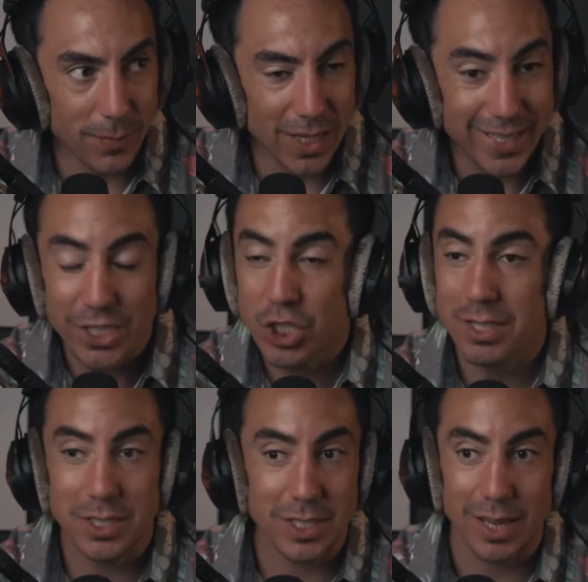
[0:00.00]
he should have
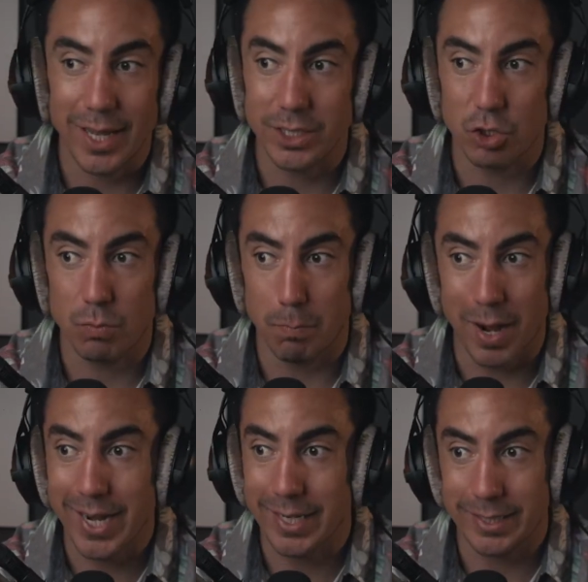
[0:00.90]
just let
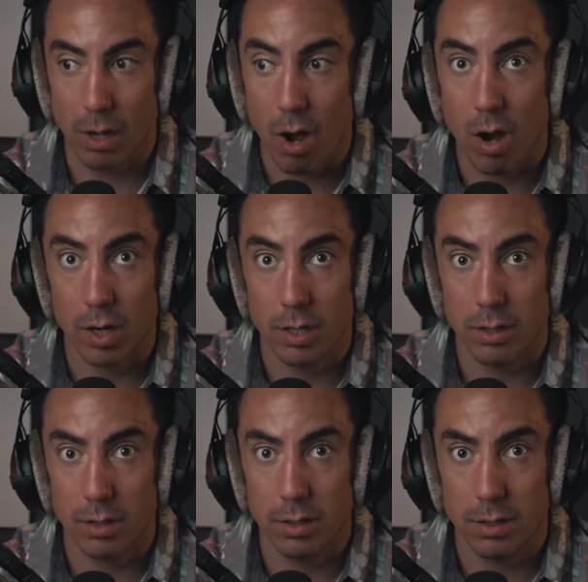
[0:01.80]
Biden talk.
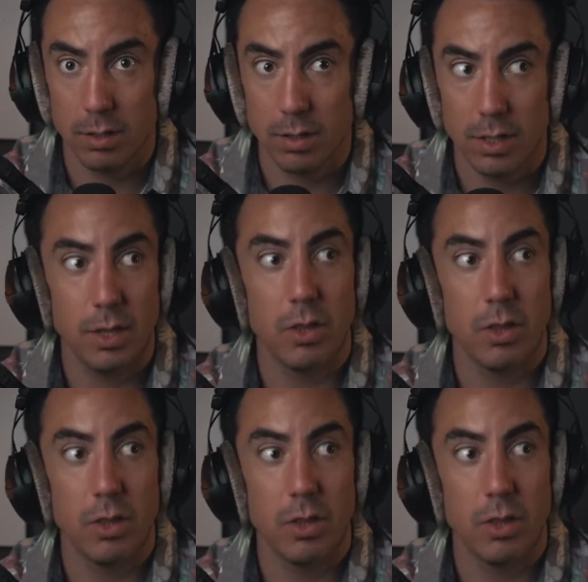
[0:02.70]
The